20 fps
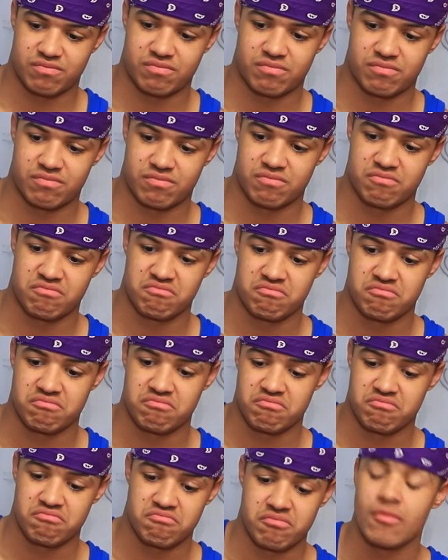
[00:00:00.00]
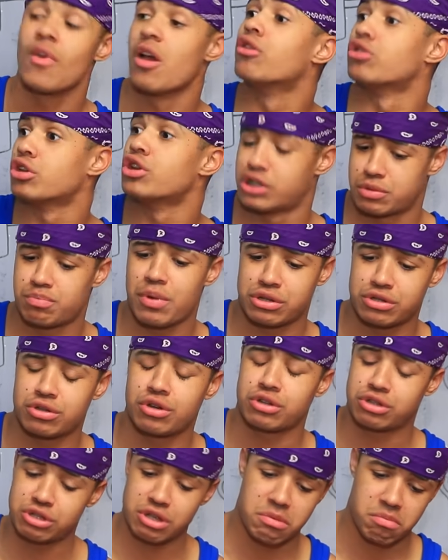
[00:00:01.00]
I just needed a new
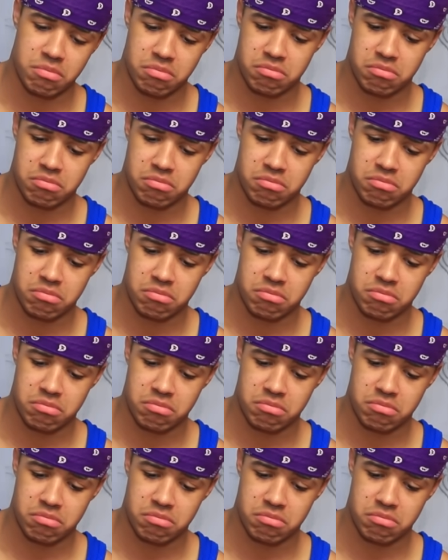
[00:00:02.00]
dumbbell.